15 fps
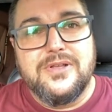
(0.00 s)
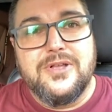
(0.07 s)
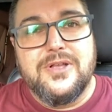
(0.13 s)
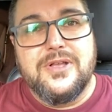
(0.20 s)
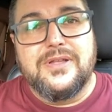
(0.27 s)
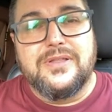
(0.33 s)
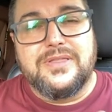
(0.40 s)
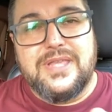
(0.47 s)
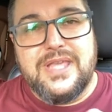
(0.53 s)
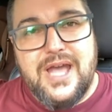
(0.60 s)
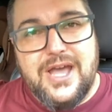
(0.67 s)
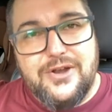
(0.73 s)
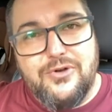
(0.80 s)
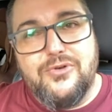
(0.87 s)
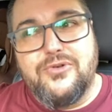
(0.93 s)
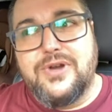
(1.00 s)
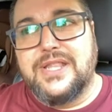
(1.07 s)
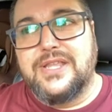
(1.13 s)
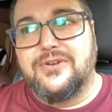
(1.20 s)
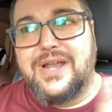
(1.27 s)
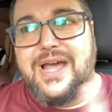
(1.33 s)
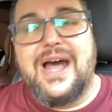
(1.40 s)
they are already on
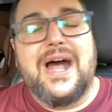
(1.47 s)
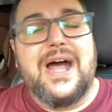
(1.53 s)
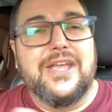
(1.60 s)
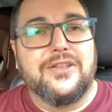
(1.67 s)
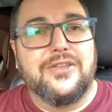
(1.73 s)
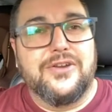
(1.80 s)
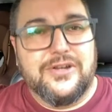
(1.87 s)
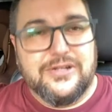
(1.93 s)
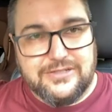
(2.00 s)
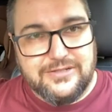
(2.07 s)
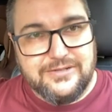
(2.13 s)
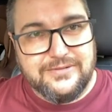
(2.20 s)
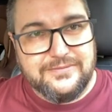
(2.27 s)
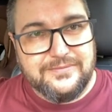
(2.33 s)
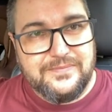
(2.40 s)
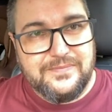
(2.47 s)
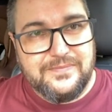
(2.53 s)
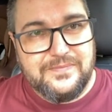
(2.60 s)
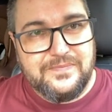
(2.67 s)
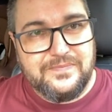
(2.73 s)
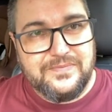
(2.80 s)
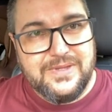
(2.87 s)
high alert.
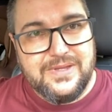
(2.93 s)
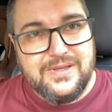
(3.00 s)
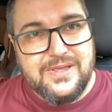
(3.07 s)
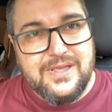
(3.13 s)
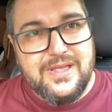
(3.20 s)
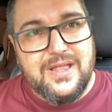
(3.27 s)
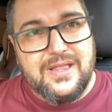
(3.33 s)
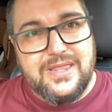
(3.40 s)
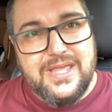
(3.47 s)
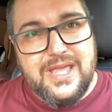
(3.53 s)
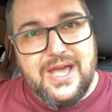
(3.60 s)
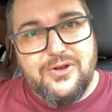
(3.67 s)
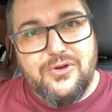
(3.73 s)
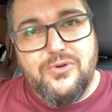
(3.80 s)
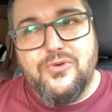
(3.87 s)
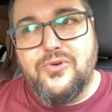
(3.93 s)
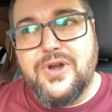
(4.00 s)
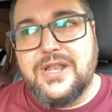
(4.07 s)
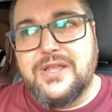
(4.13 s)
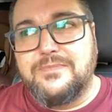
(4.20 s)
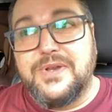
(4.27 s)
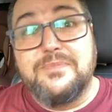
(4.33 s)
They are already
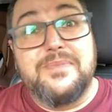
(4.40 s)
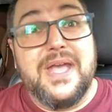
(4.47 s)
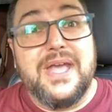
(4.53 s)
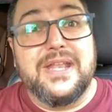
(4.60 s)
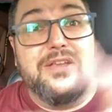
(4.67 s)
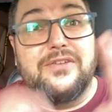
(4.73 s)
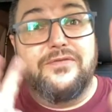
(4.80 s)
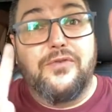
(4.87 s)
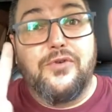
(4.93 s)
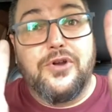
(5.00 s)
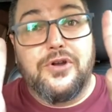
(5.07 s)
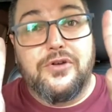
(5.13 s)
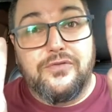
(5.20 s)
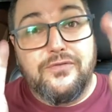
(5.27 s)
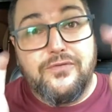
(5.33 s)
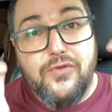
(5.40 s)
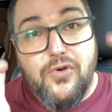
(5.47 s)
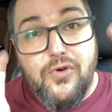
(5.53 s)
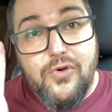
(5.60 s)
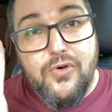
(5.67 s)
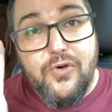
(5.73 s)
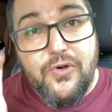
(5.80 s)
preparing for
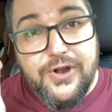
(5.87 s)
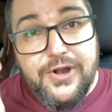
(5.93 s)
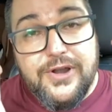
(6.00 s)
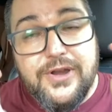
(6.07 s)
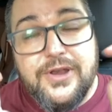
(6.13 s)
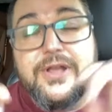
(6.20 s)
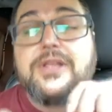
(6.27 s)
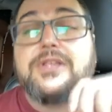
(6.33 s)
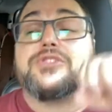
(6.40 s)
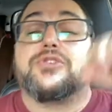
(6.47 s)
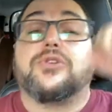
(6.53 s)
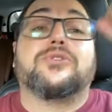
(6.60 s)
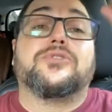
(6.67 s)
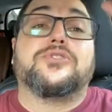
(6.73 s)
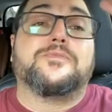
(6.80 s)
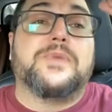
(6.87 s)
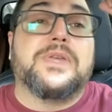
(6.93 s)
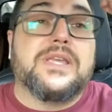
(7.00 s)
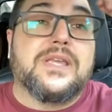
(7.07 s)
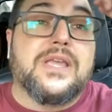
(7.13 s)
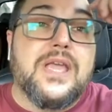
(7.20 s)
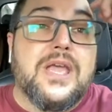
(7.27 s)
war, so to
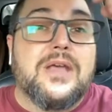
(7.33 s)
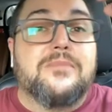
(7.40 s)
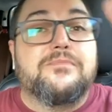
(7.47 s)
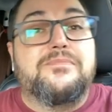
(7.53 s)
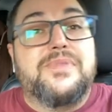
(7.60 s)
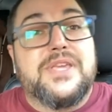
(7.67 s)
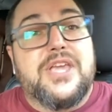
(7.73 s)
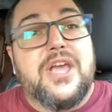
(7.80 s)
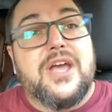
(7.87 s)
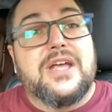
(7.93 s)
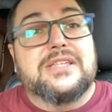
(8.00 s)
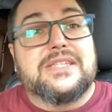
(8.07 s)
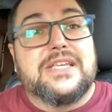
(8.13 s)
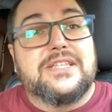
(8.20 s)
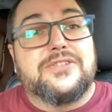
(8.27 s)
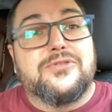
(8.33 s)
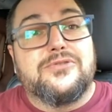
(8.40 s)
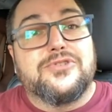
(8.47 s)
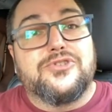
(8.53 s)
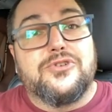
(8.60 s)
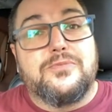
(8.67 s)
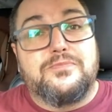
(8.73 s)
speak, because it's
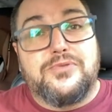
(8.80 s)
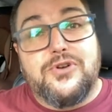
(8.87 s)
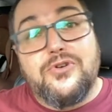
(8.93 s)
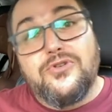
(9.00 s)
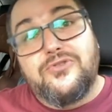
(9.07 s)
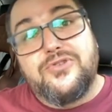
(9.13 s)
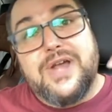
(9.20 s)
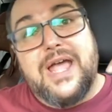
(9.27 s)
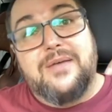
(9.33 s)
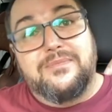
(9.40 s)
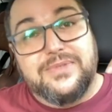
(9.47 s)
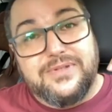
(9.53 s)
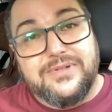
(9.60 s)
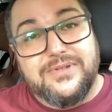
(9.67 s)
also programmed